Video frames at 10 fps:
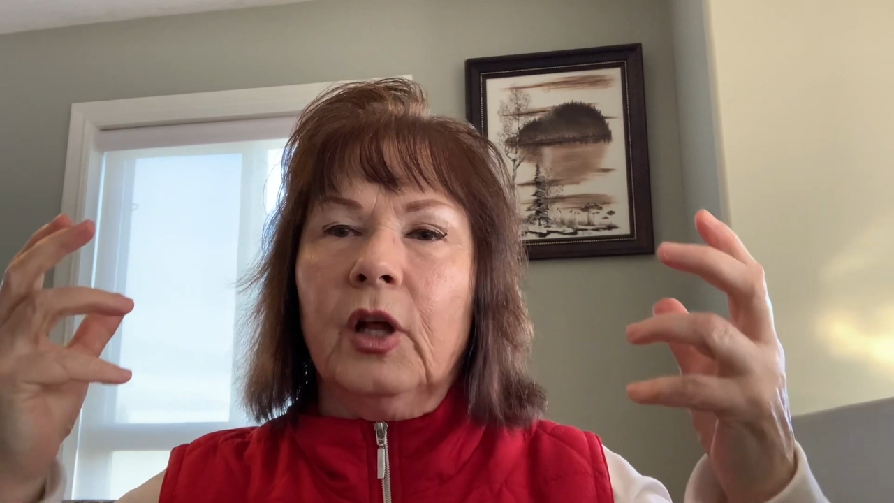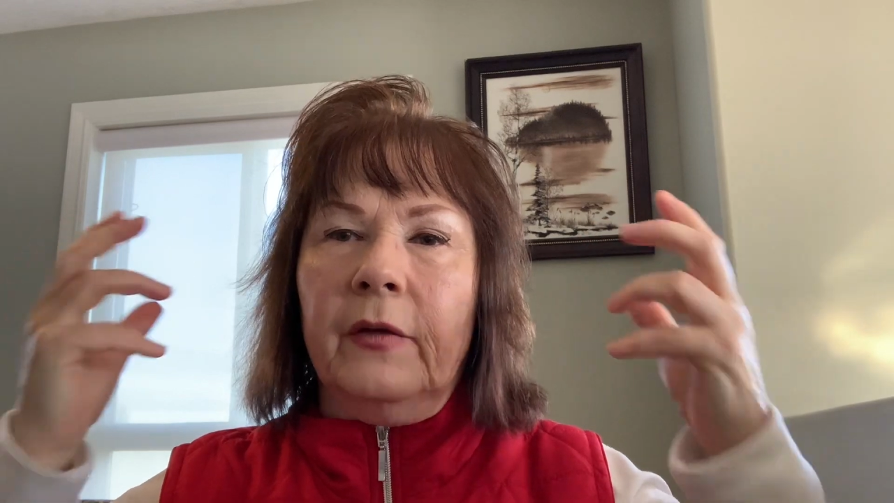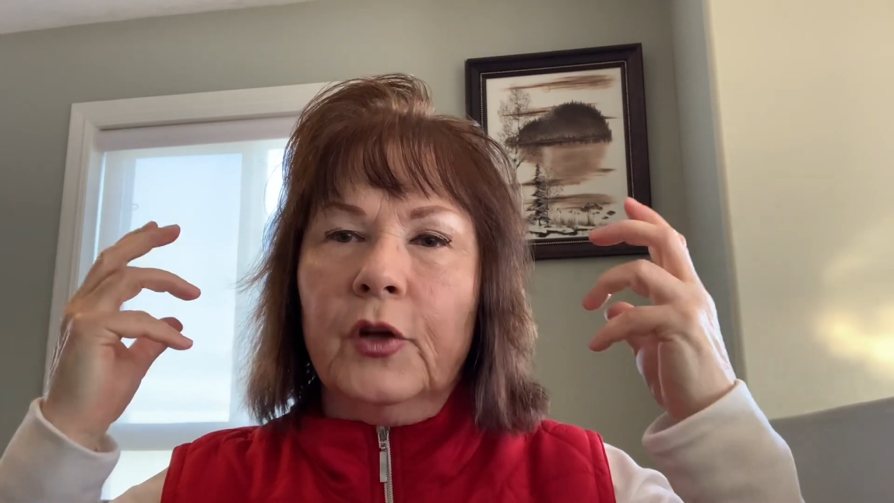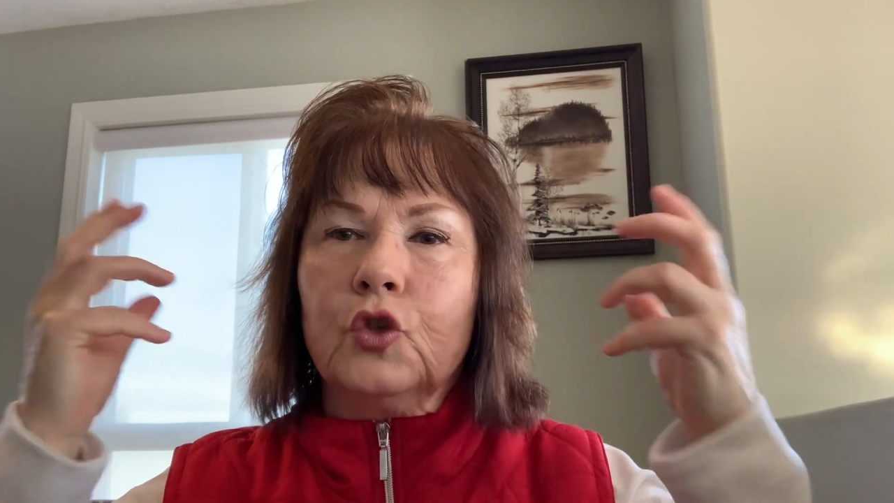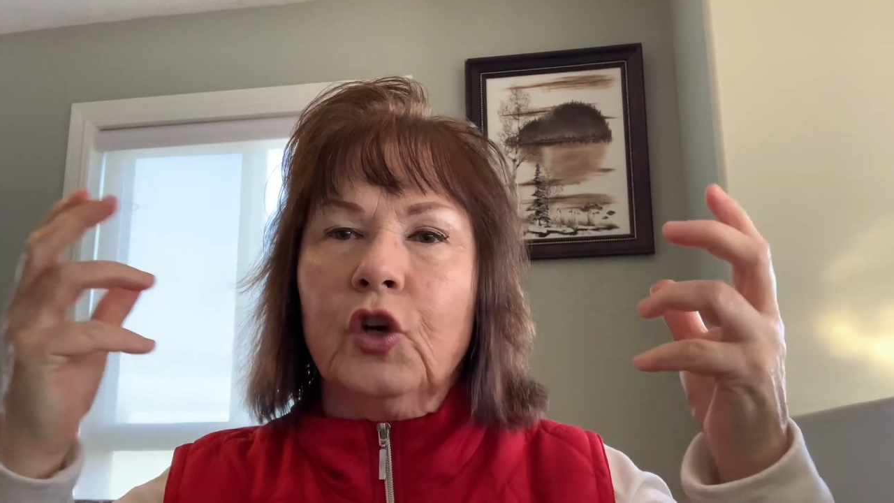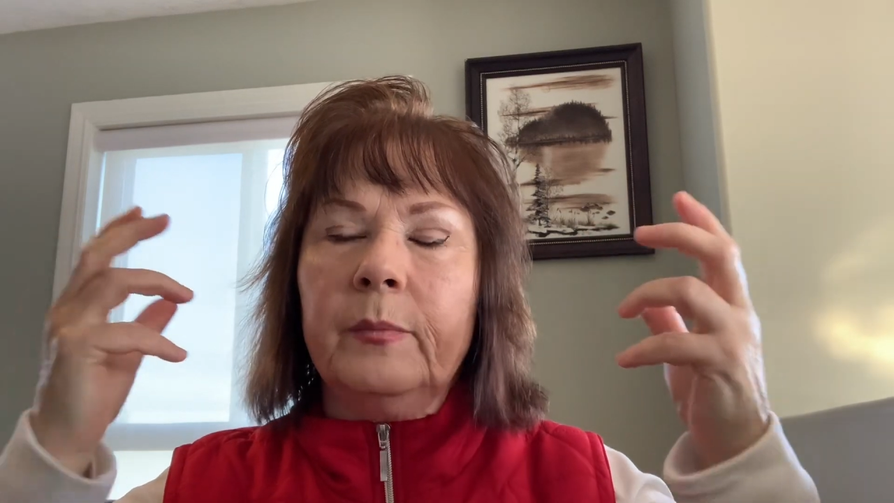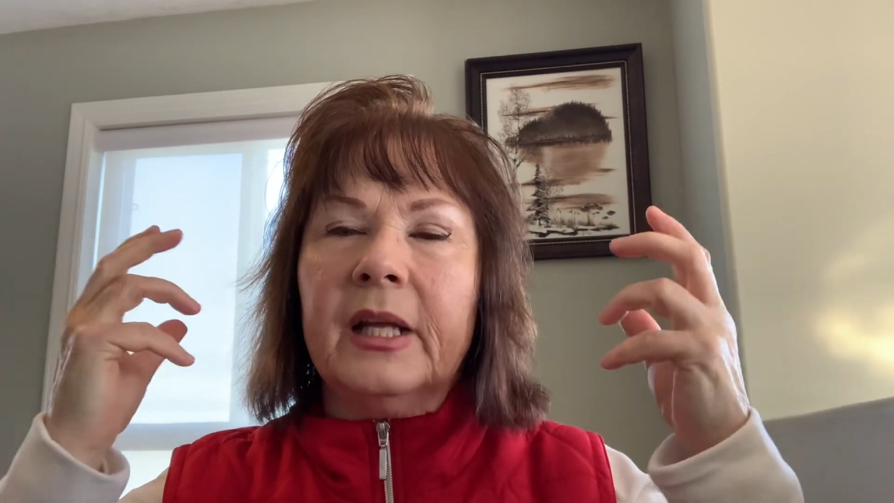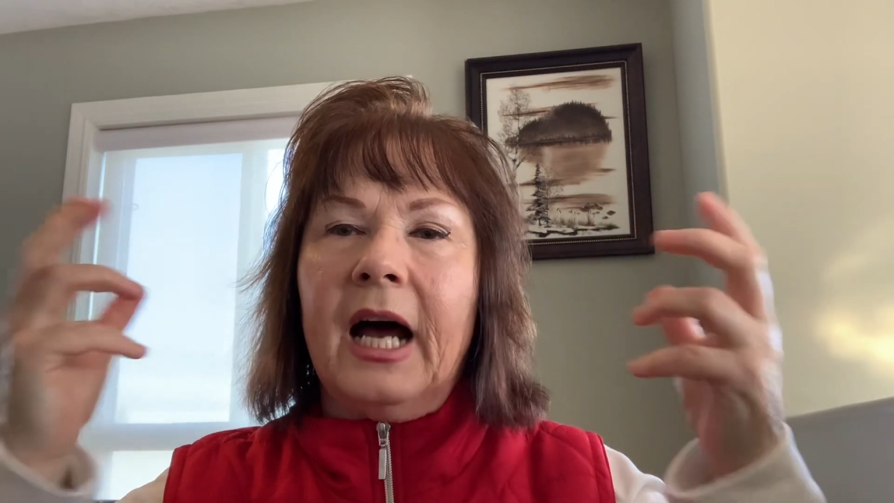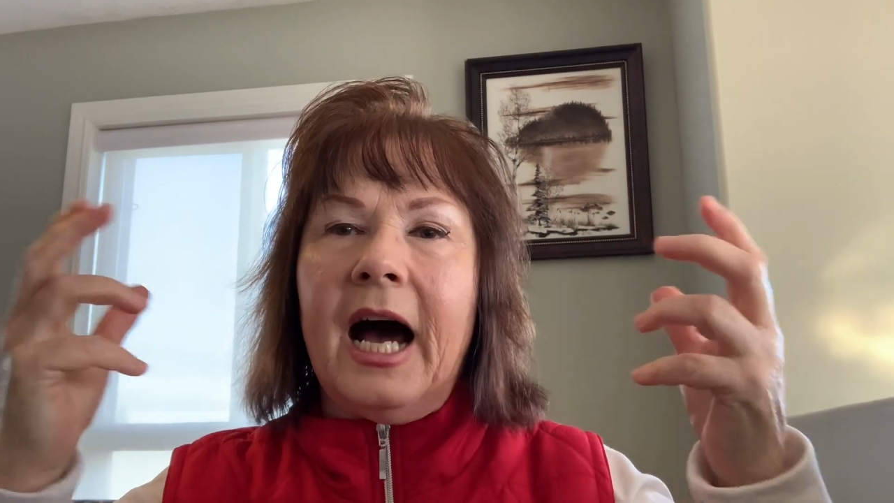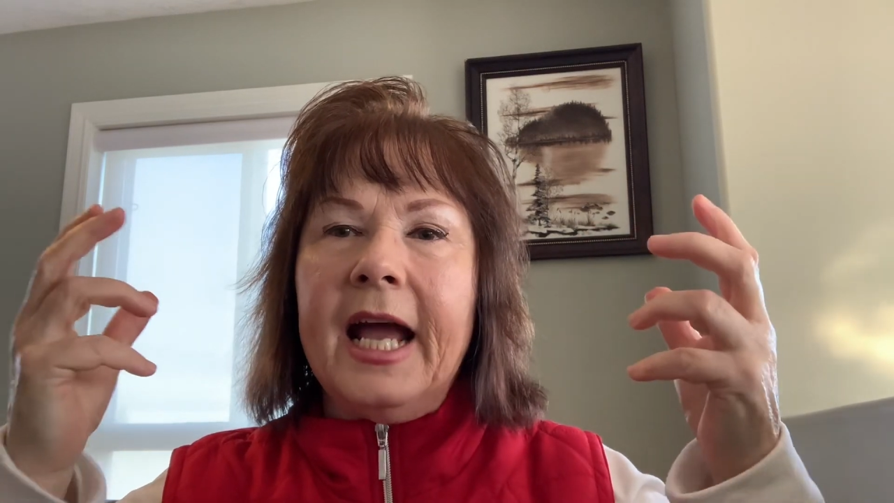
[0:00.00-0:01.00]
in the dream
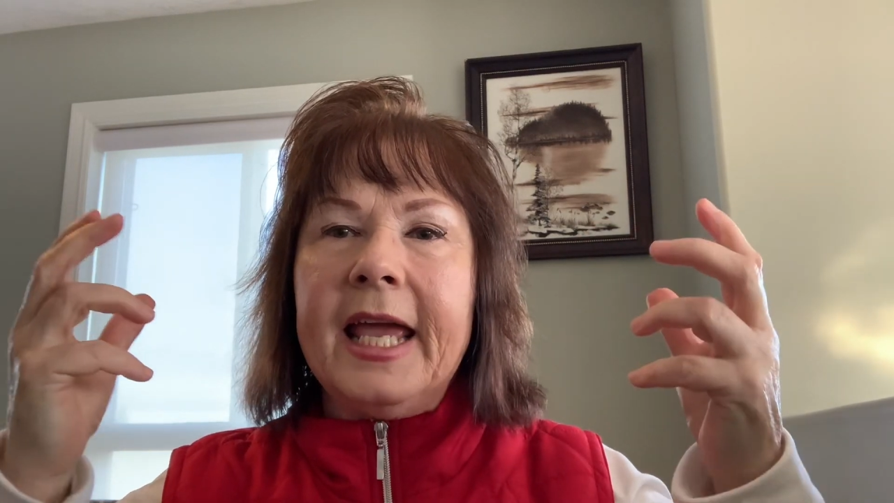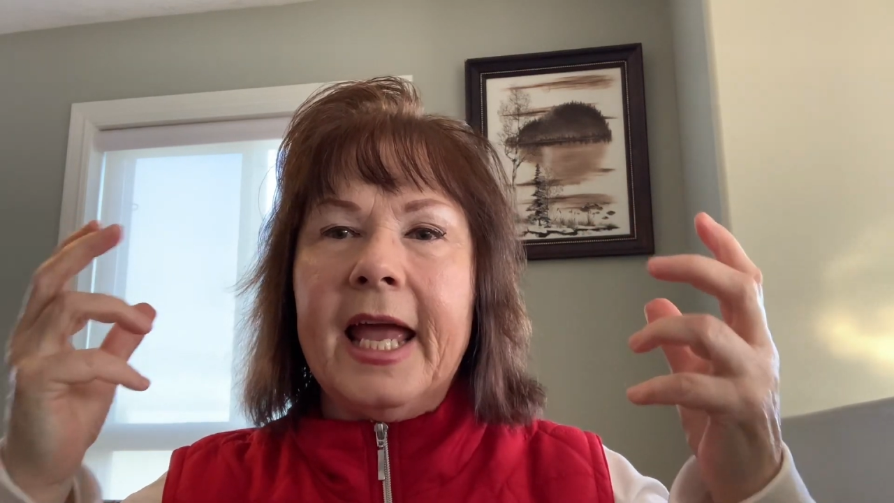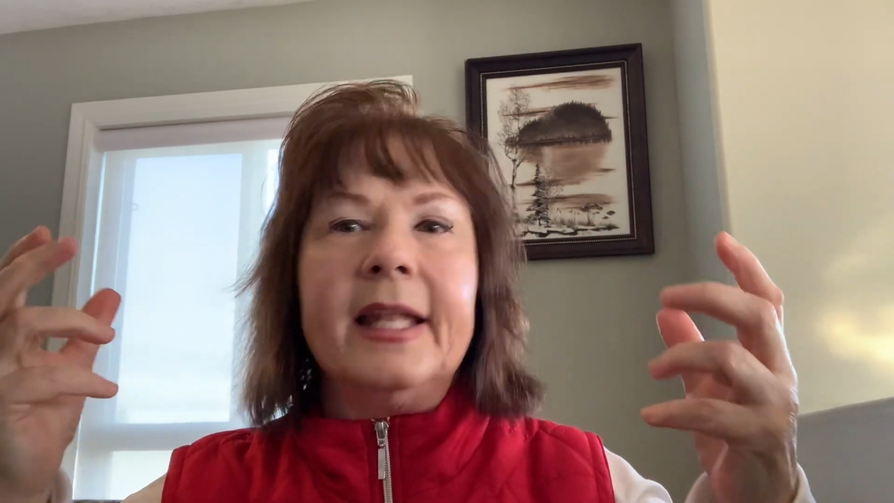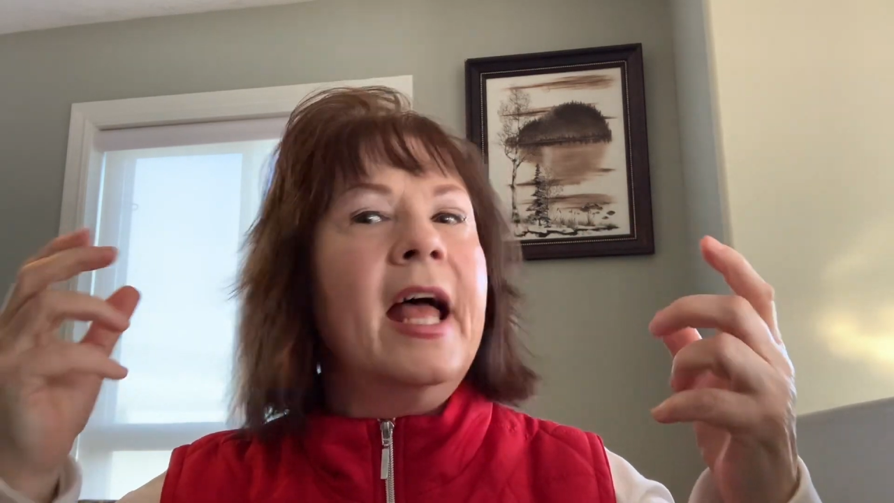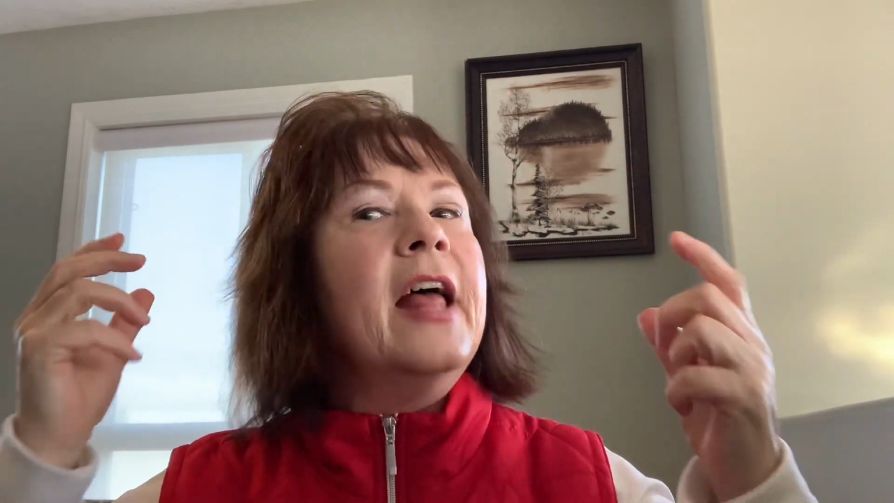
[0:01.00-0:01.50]
that I had,